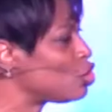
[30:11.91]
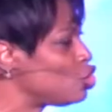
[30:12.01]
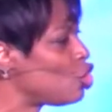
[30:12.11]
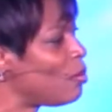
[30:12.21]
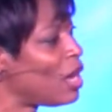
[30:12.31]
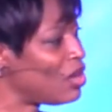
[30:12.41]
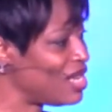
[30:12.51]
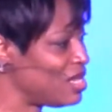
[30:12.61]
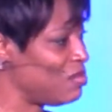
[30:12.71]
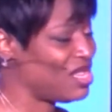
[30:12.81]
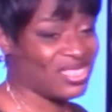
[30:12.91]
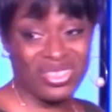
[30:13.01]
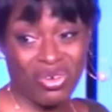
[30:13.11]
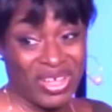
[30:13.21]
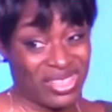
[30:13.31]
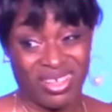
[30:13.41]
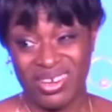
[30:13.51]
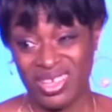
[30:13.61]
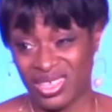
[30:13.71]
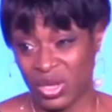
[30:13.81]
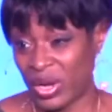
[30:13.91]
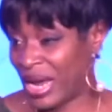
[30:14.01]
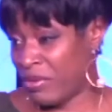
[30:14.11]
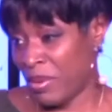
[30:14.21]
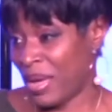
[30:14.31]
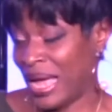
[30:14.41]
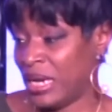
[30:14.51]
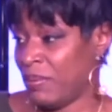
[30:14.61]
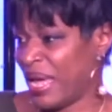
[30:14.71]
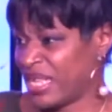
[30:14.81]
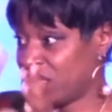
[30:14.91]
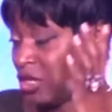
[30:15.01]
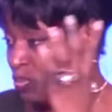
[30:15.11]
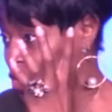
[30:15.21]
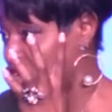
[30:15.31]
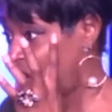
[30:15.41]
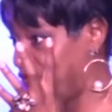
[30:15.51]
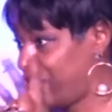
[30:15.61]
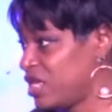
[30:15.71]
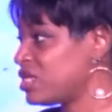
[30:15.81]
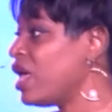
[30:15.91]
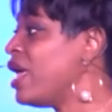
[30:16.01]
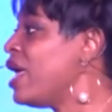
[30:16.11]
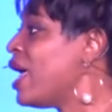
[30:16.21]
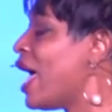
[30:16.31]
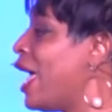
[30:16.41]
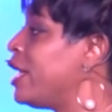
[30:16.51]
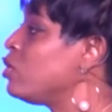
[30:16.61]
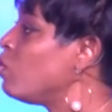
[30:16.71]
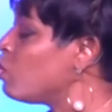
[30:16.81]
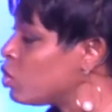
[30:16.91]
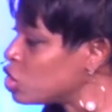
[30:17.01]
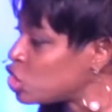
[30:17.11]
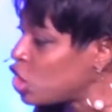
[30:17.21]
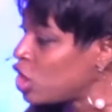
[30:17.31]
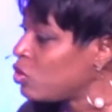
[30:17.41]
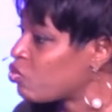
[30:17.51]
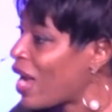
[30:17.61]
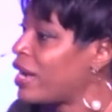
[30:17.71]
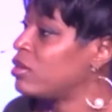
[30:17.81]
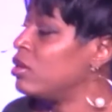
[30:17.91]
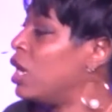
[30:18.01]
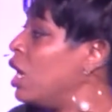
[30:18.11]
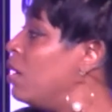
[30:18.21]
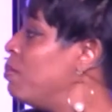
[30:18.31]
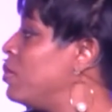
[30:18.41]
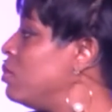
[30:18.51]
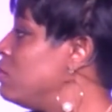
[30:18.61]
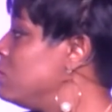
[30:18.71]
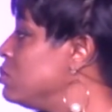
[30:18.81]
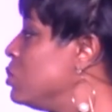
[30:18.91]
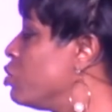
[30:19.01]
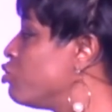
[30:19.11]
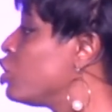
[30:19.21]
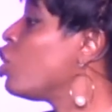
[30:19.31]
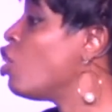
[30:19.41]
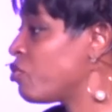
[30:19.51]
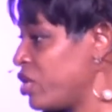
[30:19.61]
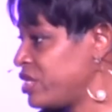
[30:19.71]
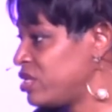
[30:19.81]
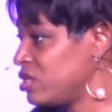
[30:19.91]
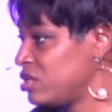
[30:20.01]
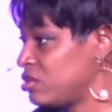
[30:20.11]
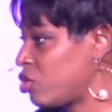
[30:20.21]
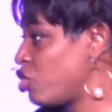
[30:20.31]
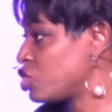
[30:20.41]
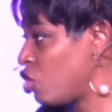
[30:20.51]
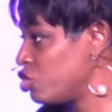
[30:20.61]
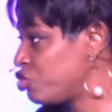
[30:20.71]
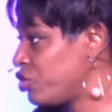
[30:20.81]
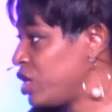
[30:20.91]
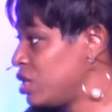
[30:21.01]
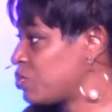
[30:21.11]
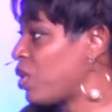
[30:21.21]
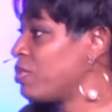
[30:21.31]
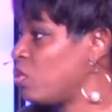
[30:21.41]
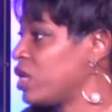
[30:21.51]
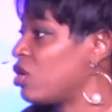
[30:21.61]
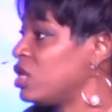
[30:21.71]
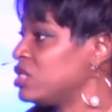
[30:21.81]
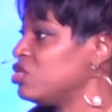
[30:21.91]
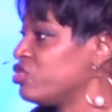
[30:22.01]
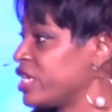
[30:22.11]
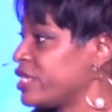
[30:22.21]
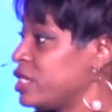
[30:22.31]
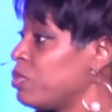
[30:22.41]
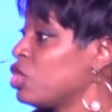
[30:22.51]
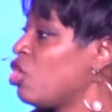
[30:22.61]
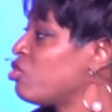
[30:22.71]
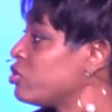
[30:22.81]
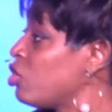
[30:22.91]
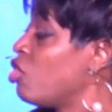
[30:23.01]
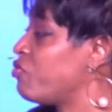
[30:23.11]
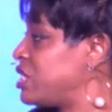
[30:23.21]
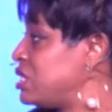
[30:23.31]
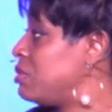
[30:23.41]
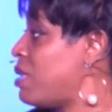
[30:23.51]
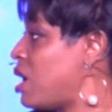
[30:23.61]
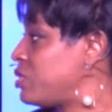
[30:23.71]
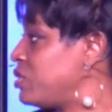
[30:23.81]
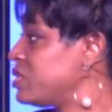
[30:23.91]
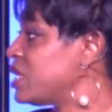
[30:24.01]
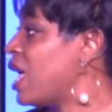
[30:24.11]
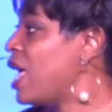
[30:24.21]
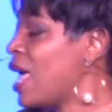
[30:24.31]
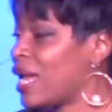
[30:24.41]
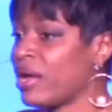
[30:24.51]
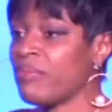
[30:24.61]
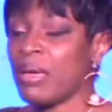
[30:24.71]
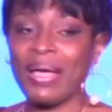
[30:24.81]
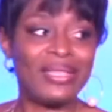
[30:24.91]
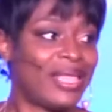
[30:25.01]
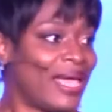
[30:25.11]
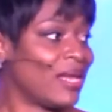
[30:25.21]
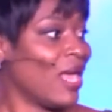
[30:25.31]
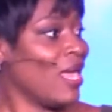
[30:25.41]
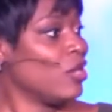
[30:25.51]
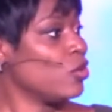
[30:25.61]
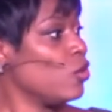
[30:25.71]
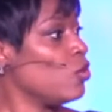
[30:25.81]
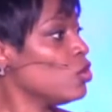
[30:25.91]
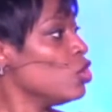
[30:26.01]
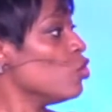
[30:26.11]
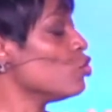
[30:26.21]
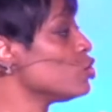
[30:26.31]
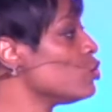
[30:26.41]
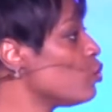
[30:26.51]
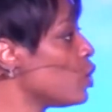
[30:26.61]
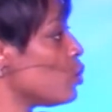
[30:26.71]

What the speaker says: Chioma Olejeme. This is over 30 years ago, and I remember her name. I can still picture her face. And she ran the long races. Cross country is probably what they call it in the United States, but long races, the marathons. And I remember then, we